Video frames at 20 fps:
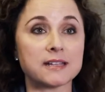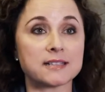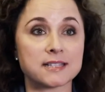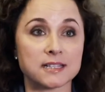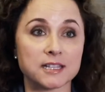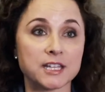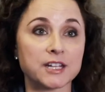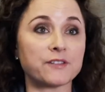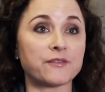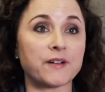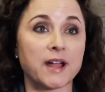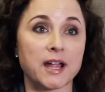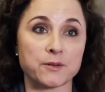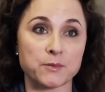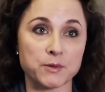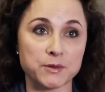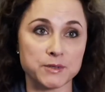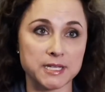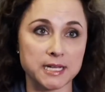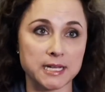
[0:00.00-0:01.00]
solidified
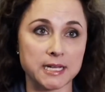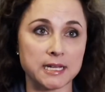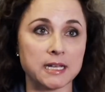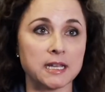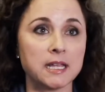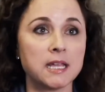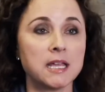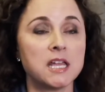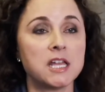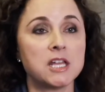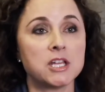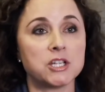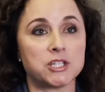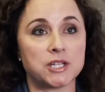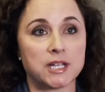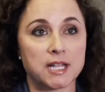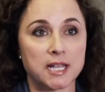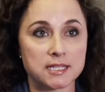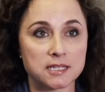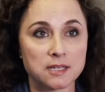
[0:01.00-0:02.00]
routine.
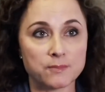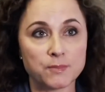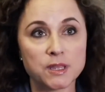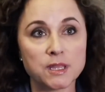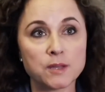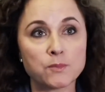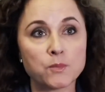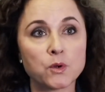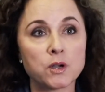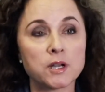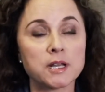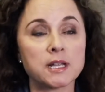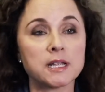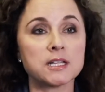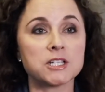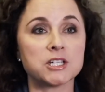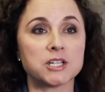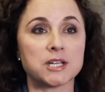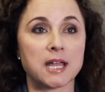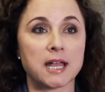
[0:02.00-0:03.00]
She gets up in the morning,
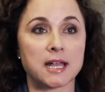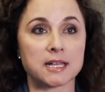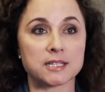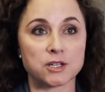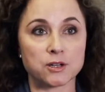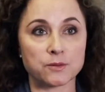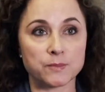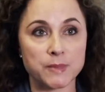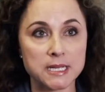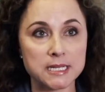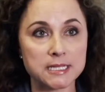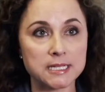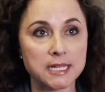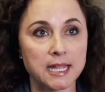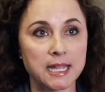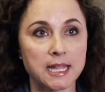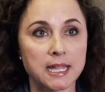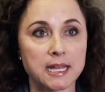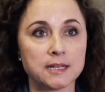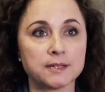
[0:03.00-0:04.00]
she has her
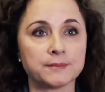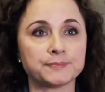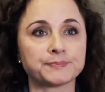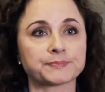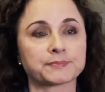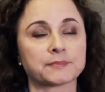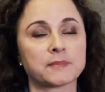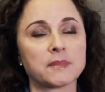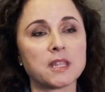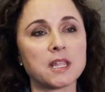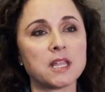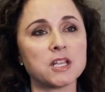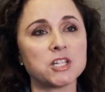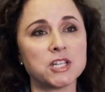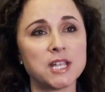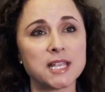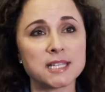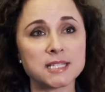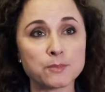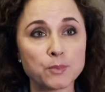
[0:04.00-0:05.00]
betaine, she
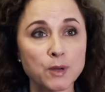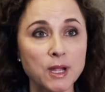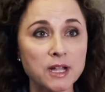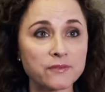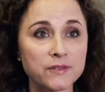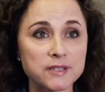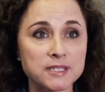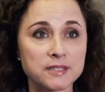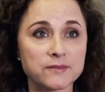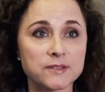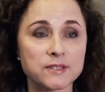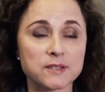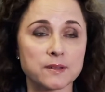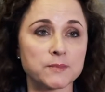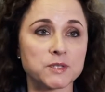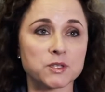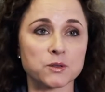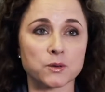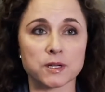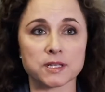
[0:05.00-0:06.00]
has a breakfast of some
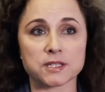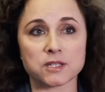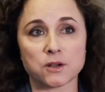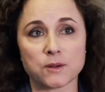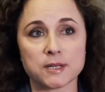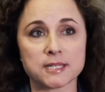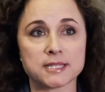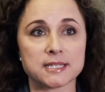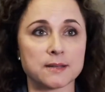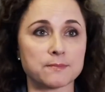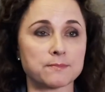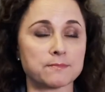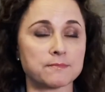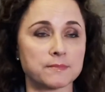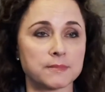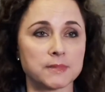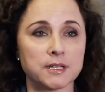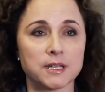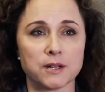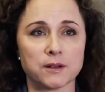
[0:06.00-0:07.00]
sort. It's always some,
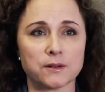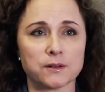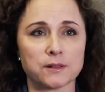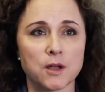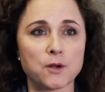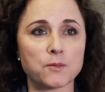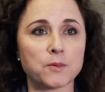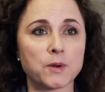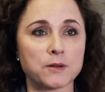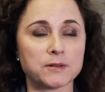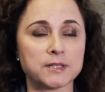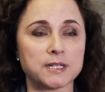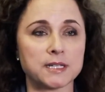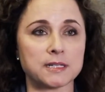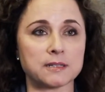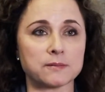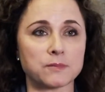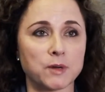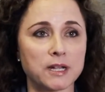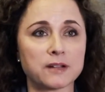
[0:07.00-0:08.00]

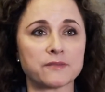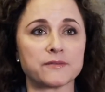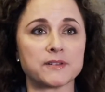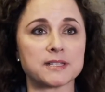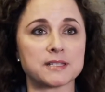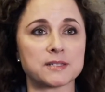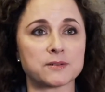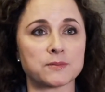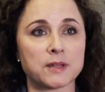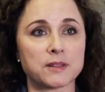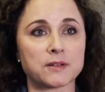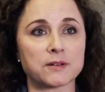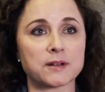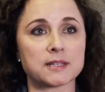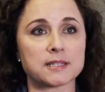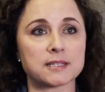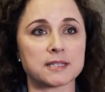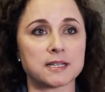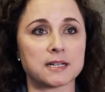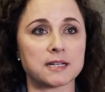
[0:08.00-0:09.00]
low-protein breakfast, whether
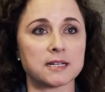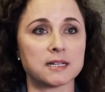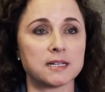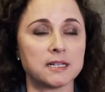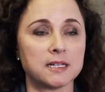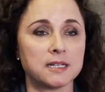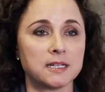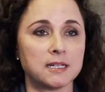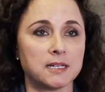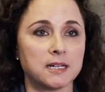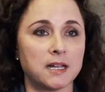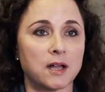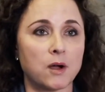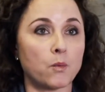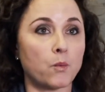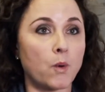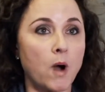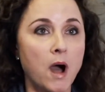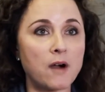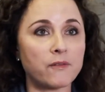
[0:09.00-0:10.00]
it's a
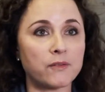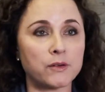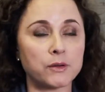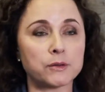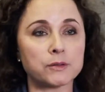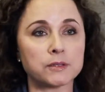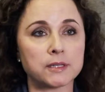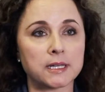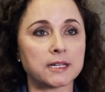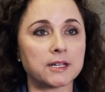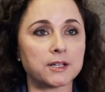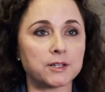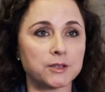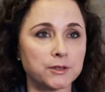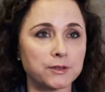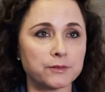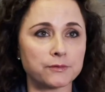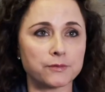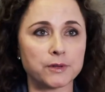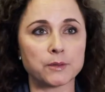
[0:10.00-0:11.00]
waffle, like a
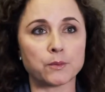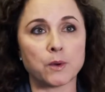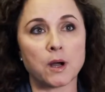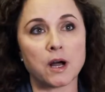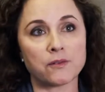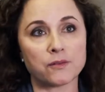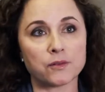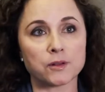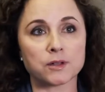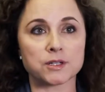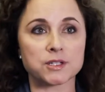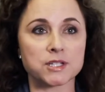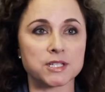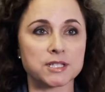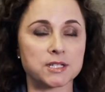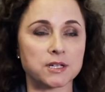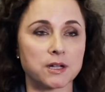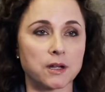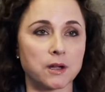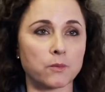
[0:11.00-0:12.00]
gluten-free waffle, or
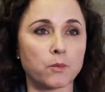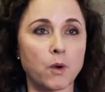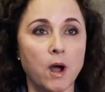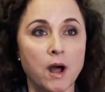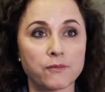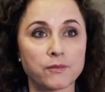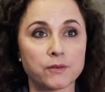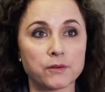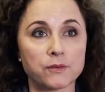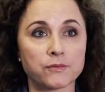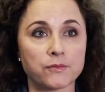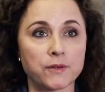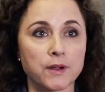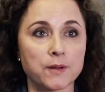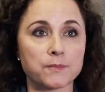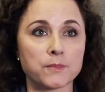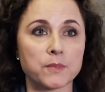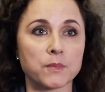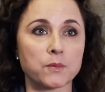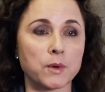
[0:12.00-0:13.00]
just a waffle
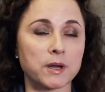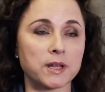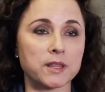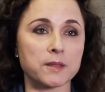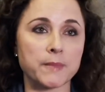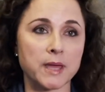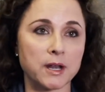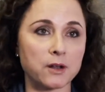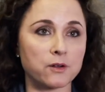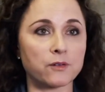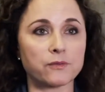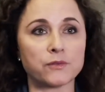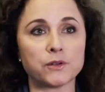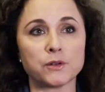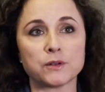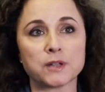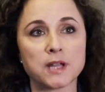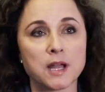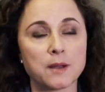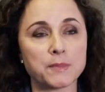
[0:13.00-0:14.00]
from one of the medical
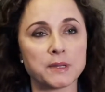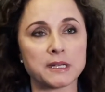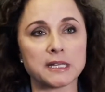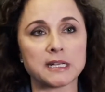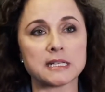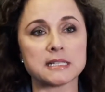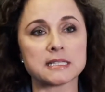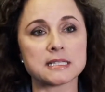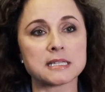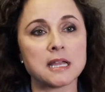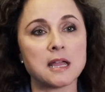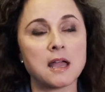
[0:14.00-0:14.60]
food companies,